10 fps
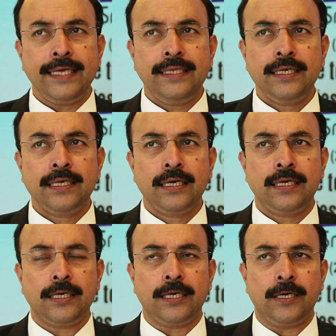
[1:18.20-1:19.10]
I think
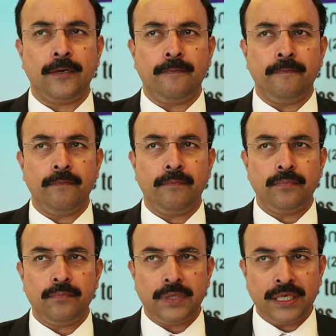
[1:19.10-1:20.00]

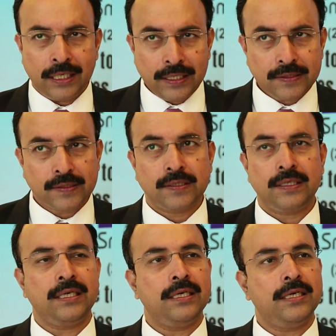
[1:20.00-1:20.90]
it is,
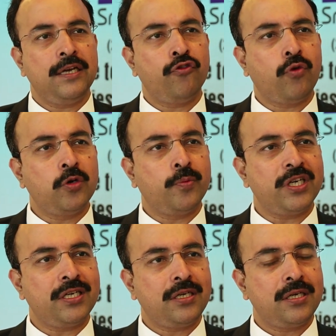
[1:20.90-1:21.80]
if you want to
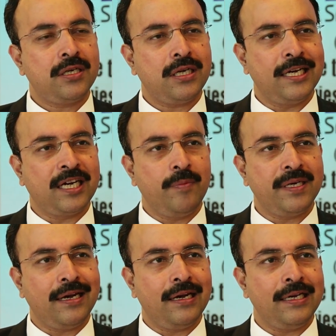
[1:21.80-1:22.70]
put it a little
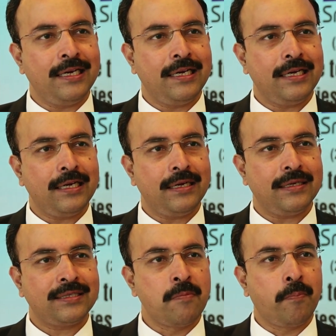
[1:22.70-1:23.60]
bit in a
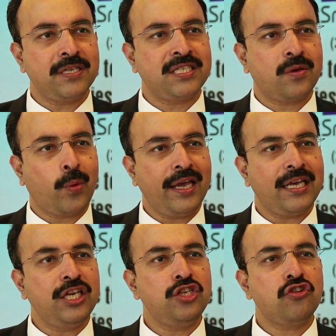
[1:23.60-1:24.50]
simplistic way,
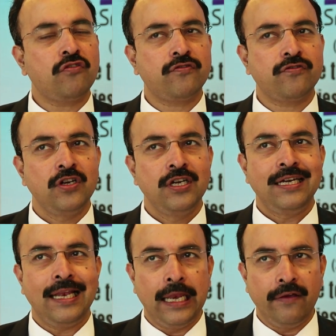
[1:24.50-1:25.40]
ease of
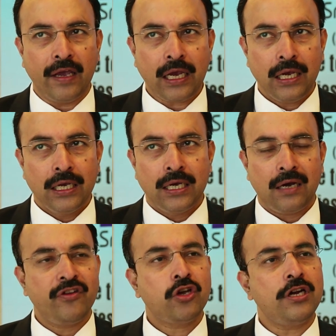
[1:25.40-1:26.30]
living.
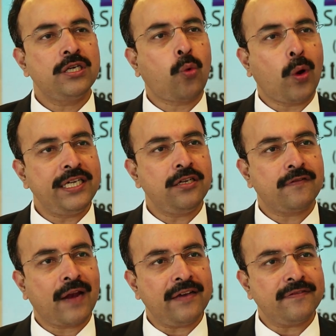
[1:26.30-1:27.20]
We call it quality
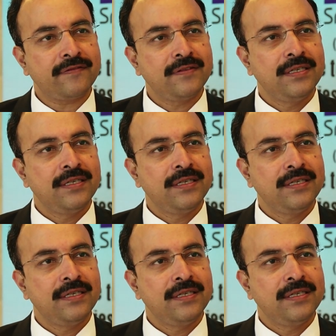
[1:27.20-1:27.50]
of life.